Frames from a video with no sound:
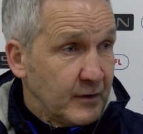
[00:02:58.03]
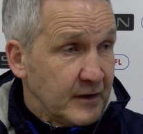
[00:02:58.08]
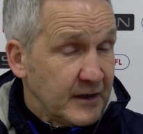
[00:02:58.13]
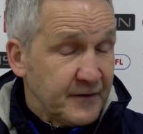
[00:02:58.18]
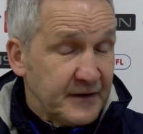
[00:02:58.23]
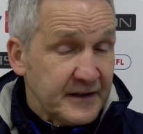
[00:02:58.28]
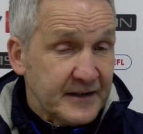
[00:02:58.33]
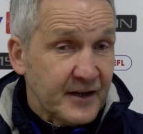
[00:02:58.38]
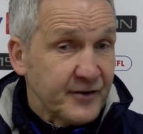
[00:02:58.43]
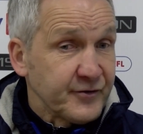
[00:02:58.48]
And if
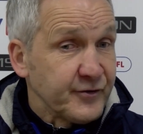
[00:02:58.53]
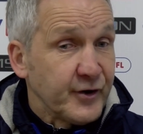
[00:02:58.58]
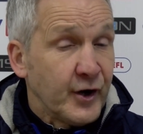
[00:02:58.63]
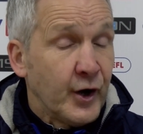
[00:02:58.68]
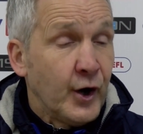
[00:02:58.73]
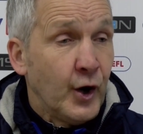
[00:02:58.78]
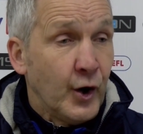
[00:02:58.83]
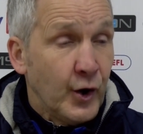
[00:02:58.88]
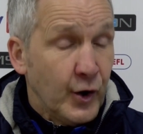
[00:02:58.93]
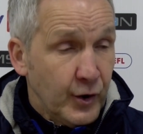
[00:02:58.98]
it doesn't
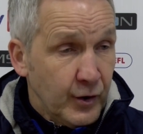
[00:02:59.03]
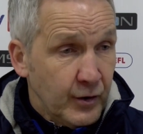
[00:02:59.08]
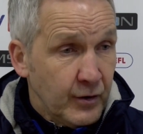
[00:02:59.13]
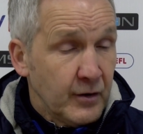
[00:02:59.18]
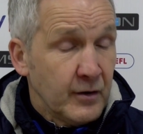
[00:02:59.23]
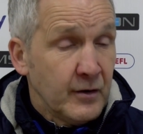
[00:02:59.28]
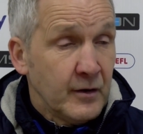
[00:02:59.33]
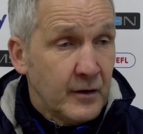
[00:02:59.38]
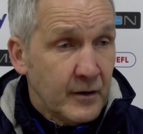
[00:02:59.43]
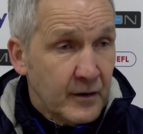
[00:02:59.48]
hurt,
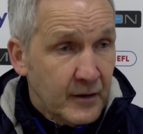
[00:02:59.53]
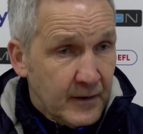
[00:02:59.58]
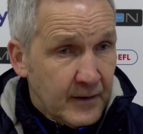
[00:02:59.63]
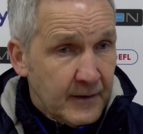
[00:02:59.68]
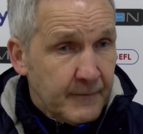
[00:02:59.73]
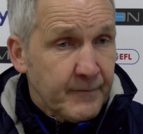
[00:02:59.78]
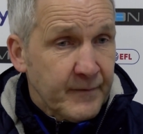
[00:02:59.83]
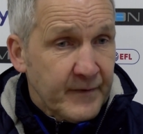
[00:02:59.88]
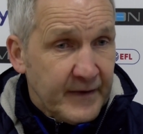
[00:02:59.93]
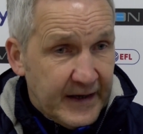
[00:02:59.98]

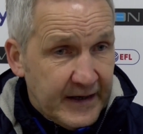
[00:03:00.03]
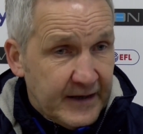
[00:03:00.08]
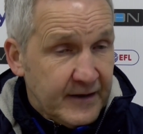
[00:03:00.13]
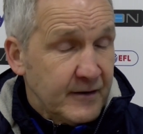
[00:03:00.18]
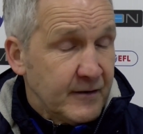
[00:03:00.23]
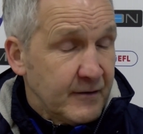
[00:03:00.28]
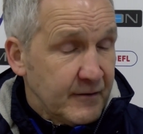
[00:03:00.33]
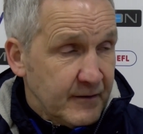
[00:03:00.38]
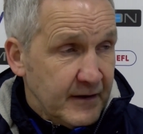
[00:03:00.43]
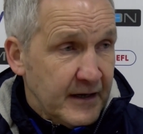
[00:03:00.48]

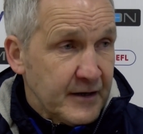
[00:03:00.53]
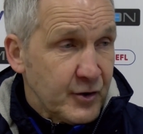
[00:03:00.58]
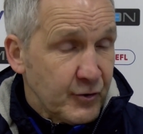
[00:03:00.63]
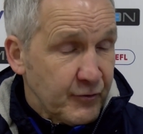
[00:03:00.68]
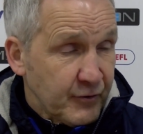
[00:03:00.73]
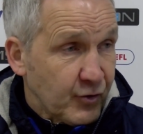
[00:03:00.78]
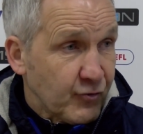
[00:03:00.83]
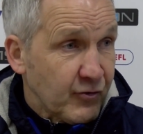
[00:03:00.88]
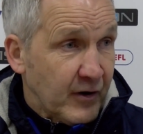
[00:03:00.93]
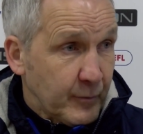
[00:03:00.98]
then you're
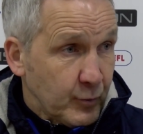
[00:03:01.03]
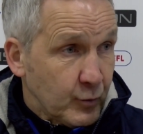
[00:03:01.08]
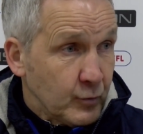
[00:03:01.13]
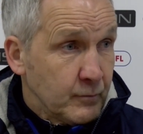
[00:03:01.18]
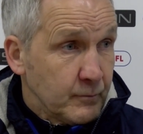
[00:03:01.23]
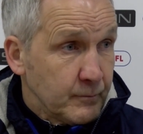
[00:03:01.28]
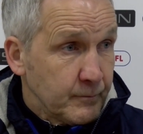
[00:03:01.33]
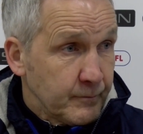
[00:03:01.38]
in trouble.